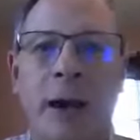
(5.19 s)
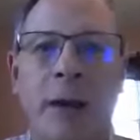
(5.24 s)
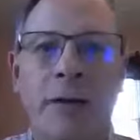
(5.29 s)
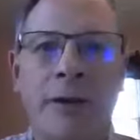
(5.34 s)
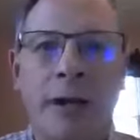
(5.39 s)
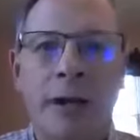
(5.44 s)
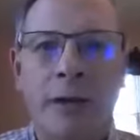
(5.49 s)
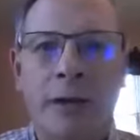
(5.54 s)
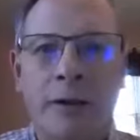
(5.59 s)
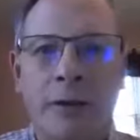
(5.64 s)

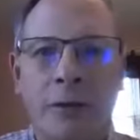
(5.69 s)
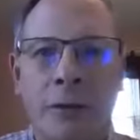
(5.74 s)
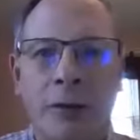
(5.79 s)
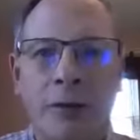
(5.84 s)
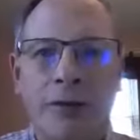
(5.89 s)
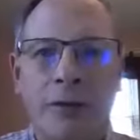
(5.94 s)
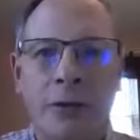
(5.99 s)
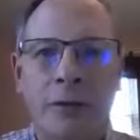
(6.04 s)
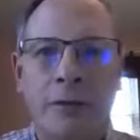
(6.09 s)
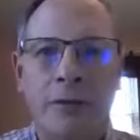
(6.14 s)
Our daily
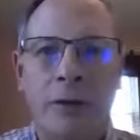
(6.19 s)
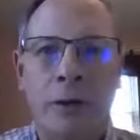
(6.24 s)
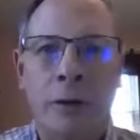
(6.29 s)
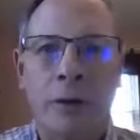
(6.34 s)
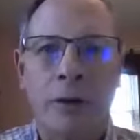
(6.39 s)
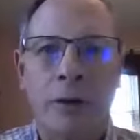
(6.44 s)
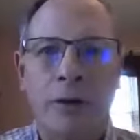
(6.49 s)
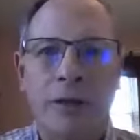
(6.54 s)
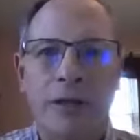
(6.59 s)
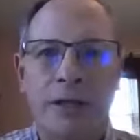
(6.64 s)
devotion
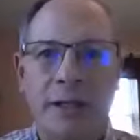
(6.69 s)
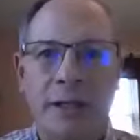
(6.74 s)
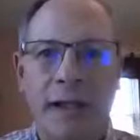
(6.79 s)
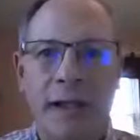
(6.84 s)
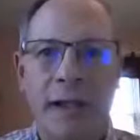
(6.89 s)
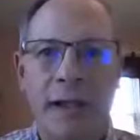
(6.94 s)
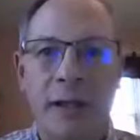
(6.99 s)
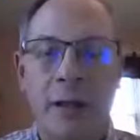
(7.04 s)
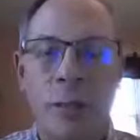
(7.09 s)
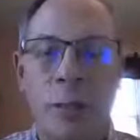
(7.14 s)
for
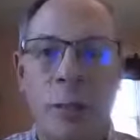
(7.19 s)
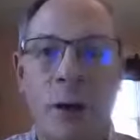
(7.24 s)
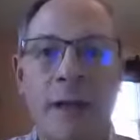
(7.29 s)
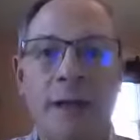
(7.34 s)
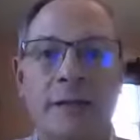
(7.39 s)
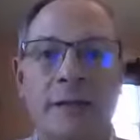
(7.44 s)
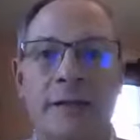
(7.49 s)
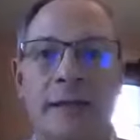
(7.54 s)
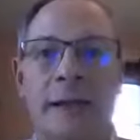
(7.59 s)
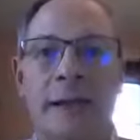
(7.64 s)
today,
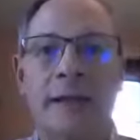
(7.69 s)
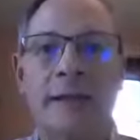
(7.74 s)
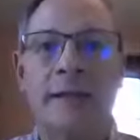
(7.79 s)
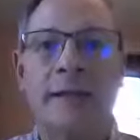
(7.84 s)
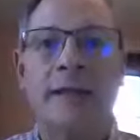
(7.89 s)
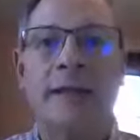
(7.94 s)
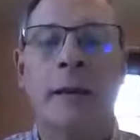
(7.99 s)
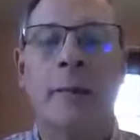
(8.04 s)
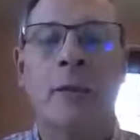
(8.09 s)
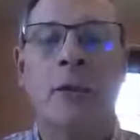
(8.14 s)
Wednesday,
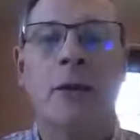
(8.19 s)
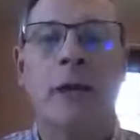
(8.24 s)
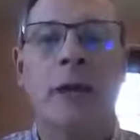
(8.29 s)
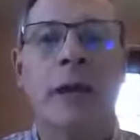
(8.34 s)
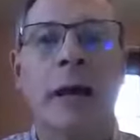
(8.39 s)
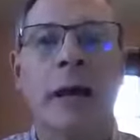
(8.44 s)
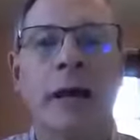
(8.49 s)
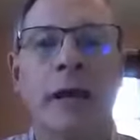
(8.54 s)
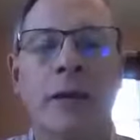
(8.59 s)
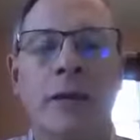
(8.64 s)
December
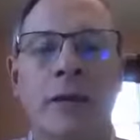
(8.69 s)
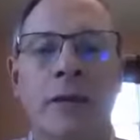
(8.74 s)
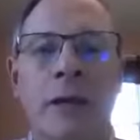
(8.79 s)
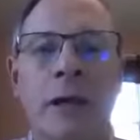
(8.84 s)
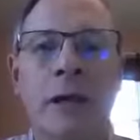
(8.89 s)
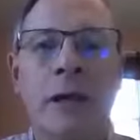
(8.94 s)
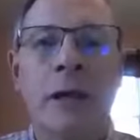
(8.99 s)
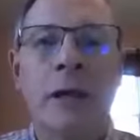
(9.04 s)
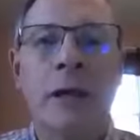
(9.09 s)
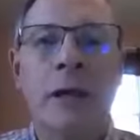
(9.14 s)
the
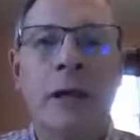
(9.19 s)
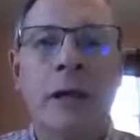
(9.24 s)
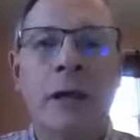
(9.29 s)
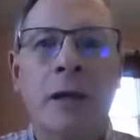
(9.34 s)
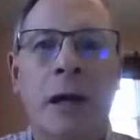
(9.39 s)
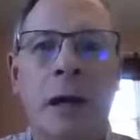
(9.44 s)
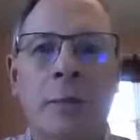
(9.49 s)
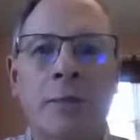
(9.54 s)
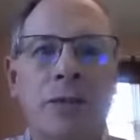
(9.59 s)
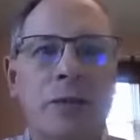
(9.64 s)
9th,
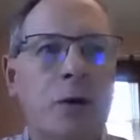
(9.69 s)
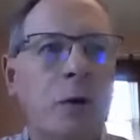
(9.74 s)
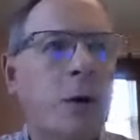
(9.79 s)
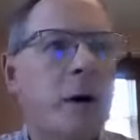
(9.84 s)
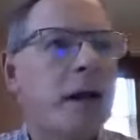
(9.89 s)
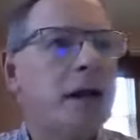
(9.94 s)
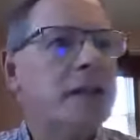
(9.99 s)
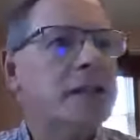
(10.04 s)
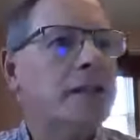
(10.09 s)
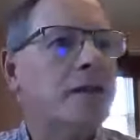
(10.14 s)
comes
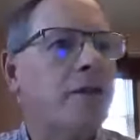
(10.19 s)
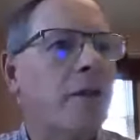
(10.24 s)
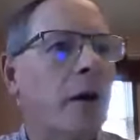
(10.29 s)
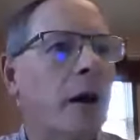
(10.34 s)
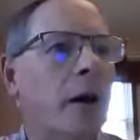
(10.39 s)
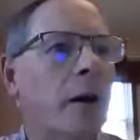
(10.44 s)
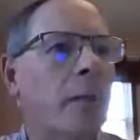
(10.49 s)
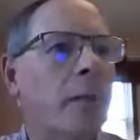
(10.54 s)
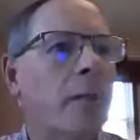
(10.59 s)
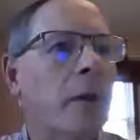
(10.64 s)
to us
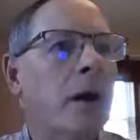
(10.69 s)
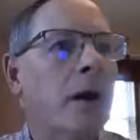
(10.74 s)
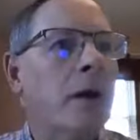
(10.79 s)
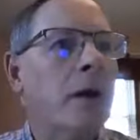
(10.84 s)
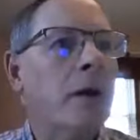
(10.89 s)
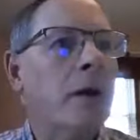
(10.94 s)
from